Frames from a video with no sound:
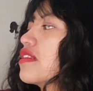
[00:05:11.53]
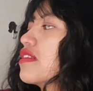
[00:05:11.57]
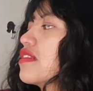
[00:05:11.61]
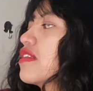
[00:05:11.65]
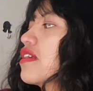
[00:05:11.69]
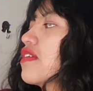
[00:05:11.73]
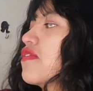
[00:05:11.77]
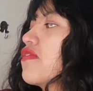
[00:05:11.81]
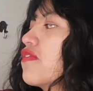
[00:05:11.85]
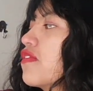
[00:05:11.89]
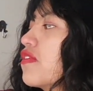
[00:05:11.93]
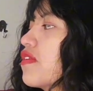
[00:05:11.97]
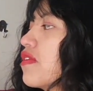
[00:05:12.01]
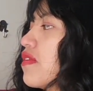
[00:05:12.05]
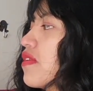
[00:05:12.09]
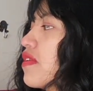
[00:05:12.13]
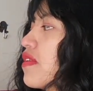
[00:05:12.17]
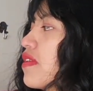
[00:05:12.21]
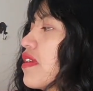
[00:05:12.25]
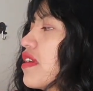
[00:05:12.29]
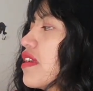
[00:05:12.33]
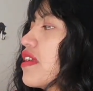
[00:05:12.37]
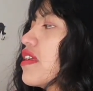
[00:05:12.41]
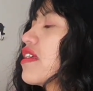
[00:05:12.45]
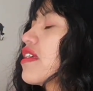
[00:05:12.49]
The
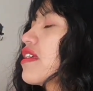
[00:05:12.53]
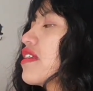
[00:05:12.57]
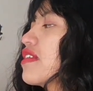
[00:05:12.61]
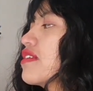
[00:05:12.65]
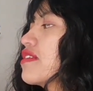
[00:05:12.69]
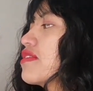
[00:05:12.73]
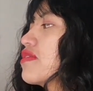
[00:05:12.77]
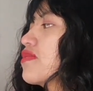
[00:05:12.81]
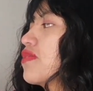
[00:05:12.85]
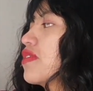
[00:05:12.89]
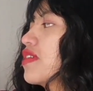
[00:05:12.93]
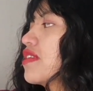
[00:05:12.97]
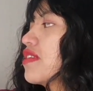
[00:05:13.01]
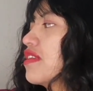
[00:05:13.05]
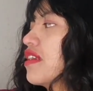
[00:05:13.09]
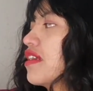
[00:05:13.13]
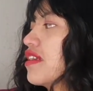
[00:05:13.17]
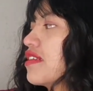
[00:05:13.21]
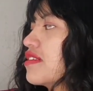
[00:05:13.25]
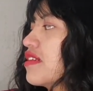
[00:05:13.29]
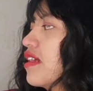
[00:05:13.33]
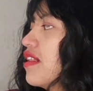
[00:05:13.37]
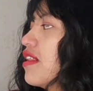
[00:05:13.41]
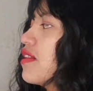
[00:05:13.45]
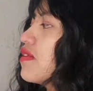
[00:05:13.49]
4 is with
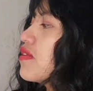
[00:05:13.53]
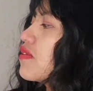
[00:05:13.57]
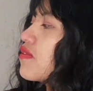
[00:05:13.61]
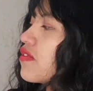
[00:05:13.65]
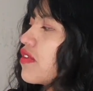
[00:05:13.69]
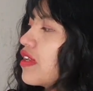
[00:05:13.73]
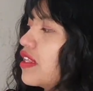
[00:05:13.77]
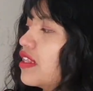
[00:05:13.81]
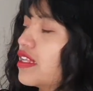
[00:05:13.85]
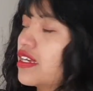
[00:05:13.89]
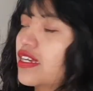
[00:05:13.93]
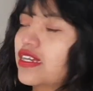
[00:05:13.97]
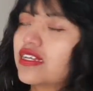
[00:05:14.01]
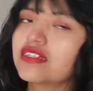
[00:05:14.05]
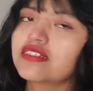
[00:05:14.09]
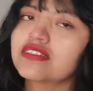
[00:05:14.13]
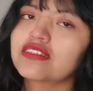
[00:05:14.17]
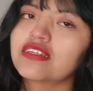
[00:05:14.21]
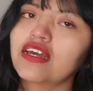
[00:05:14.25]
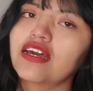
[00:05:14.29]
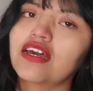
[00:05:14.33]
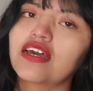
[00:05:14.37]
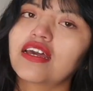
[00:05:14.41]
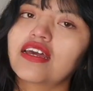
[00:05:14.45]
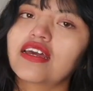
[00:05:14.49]
nasal
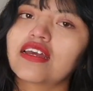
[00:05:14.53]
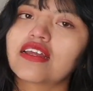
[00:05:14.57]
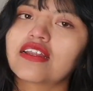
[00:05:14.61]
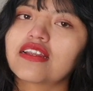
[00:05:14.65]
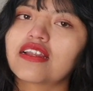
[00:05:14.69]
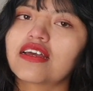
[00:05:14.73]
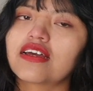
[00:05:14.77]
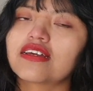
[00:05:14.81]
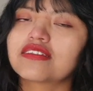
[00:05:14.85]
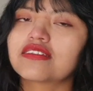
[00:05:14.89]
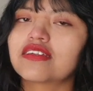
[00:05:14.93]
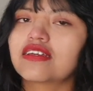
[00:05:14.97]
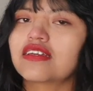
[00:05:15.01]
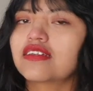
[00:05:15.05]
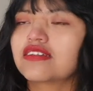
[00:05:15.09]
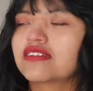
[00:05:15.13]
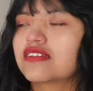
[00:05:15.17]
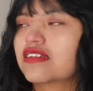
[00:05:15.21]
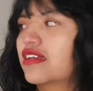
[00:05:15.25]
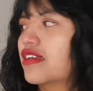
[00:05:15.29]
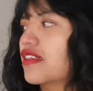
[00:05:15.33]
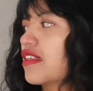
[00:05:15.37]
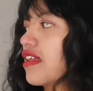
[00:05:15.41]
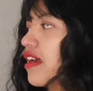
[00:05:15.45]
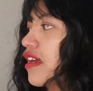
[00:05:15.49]
release, and as I
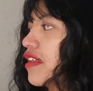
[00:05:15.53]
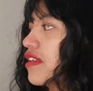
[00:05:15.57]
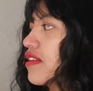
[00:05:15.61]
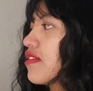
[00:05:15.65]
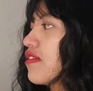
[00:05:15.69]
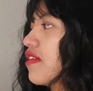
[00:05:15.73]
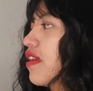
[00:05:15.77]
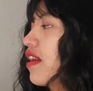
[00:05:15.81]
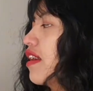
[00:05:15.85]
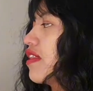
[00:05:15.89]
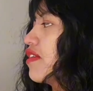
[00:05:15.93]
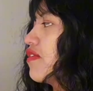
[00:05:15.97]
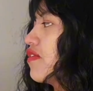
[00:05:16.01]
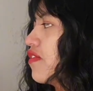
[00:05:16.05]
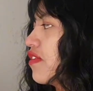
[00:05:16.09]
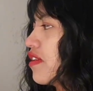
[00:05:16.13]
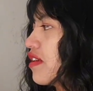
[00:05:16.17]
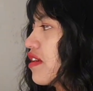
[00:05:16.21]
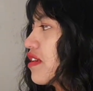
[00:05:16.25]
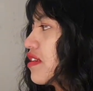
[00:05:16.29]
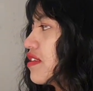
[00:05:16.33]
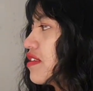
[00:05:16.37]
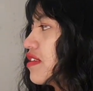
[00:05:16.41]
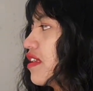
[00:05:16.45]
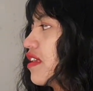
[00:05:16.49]
said at
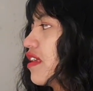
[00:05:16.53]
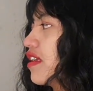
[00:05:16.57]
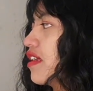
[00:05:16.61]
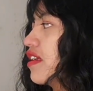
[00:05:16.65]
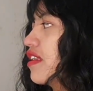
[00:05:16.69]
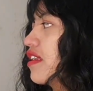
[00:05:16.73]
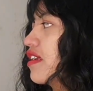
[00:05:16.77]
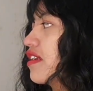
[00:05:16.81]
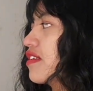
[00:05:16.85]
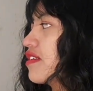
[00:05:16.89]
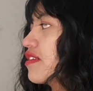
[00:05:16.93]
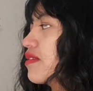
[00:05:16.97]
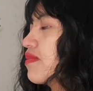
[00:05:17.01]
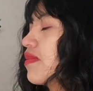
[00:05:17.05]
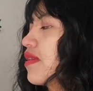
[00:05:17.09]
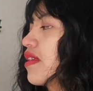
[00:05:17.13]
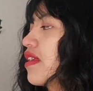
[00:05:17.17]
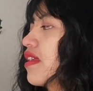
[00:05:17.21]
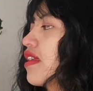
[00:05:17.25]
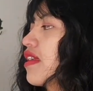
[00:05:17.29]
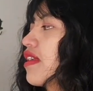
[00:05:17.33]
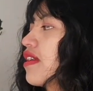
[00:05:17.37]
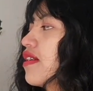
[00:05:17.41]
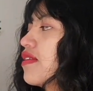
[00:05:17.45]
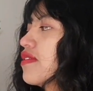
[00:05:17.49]
first, it is
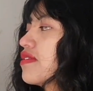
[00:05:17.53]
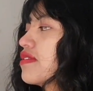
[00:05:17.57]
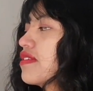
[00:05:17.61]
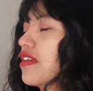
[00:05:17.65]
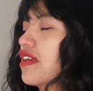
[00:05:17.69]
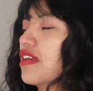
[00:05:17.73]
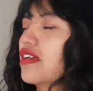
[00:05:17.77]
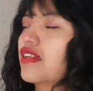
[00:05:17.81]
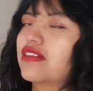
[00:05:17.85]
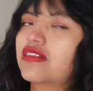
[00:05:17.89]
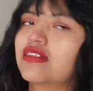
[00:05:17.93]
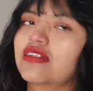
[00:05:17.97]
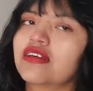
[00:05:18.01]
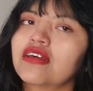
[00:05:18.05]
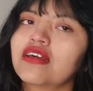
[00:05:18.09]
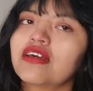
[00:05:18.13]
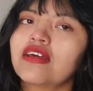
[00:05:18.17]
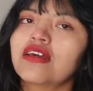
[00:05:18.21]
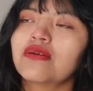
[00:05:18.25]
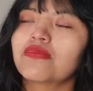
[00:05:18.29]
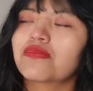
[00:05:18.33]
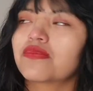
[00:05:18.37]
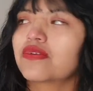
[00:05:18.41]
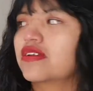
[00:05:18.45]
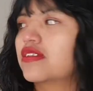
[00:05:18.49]
because it
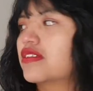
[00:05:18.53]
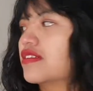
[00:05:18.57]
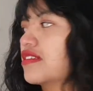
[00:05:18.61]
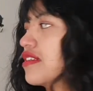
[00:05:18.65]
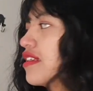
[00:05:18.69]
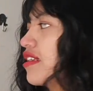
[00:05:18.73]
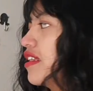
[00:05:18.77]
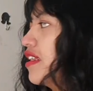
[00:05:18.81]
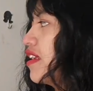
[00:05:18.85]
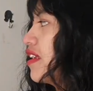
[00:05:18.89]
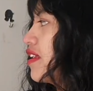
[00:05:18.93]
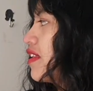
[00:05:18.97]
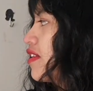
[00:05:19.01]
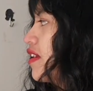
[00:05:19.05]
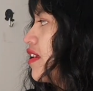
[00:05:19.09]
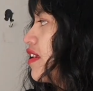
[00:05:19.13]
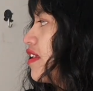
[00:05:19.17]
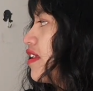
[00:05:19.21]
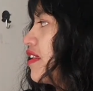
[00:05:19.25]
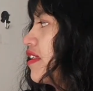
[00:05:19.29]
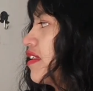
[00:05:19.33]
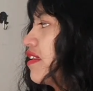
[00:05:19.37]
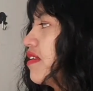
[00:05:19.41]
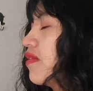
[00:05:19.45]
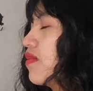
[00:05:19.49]
preceding
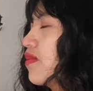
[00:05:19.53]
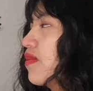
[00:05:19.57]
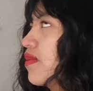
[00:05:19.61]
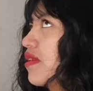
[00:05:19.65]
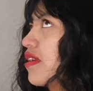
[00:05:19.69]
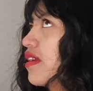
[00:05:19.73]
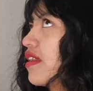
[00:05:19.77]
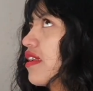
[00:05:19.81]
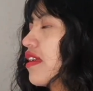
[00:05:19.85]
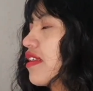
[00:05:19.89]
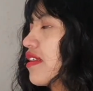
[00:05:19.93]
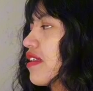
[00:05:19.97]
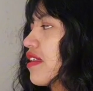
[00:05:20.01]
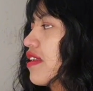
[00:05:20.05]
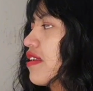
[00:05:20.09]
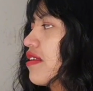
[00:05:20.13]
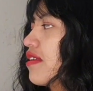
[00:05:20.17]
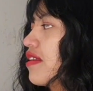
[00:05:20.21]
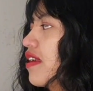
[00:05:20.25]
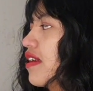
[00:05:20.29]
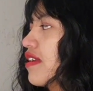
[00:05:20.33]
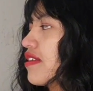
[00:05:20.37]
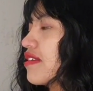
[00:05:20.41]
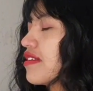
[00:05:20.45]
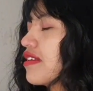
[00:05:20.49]
it with a
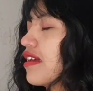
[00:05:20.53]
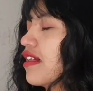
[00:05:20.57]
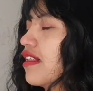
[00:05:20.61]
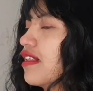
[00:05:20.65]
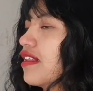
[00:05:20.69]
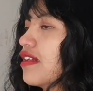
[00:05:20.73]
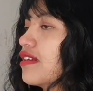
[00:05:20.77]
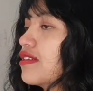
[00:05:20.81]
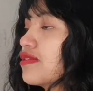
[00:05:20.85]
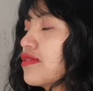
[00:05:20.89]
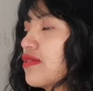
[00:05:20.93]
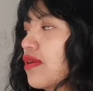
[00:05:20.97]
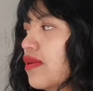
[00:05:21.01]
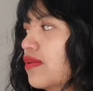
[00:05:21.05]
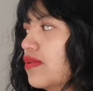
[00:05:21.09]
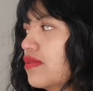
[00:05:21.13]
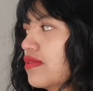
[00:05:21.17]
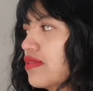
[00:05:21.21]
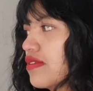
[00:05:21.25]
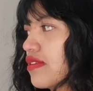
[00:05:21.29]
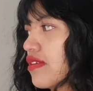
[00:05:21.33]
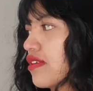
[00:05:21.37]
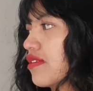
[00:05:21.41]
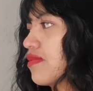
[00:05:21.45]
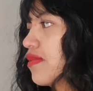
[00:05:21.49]
nasal
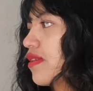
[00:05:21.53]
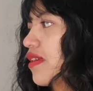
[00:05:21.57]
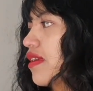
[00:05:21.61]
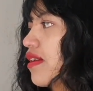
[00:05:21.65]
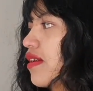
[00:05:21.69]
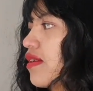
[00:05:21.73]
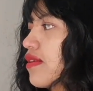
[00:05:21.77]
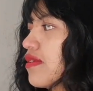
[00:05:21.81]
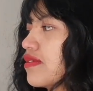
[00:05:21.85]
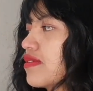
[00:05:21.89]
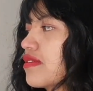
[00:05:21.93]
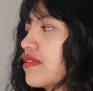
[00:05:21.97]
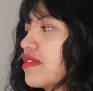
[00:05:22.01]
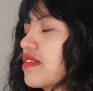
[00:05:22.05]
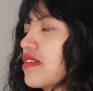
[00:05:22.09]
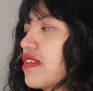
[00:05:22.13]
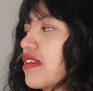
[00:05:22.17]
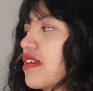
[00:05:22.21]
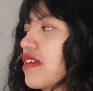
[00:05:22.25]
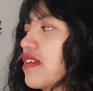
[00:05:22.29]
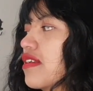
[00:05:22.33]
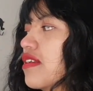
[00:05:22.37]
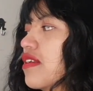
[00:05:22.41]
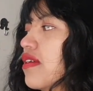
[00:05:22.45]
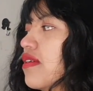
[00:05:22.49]
sound. That's because
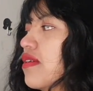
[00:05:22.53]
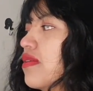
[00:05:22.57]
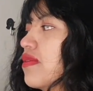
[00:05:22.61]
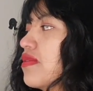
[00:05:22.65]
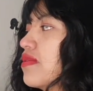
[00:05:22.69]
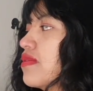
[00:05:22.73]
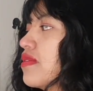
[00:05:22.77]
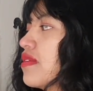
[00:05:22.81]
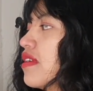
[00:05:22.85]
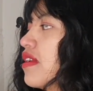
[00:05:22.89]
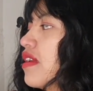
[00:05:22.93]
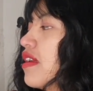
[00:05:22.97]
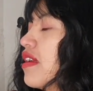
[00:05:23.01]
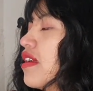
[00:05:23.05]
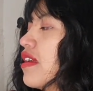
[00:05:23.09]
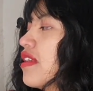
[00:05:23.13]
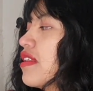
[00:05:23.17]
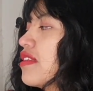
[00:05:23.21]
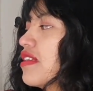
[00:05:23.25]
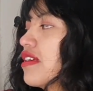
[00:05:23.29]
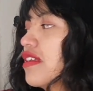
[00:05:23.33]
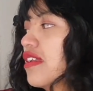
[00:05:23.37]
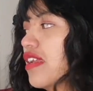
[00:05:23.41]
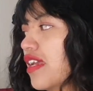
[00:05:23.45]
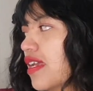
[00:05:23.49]
the
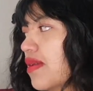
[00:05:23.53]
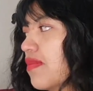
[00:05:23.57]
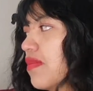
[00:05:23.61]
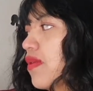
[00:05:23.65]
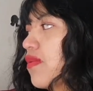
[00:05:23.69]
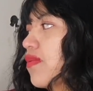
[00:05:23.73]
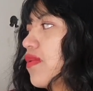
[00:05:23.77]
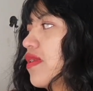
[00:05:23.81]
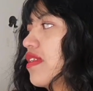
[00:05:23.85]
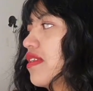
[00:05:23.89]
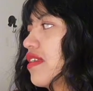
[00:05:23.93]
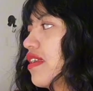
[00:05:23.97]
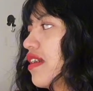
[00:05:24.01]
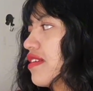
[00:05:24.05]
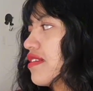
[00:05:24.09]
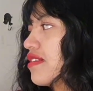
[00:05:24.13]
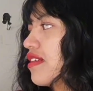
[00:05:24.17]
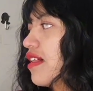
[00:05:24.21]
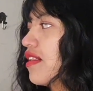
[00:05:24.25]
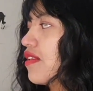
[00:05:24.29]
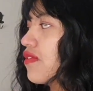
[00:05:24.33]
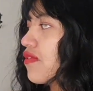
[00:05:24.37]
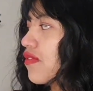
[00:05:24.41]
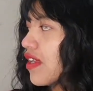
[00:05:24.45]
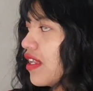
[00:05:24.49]
name with
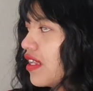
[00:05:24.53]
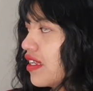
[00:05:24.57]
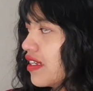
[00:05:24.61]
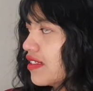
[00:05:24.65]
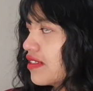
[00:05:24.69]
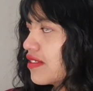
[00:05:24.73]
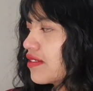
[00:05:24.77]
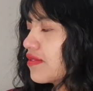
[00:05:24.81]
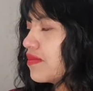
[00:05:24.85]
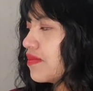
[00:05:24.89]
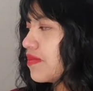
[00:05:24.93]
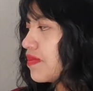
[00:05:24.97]
nasal release.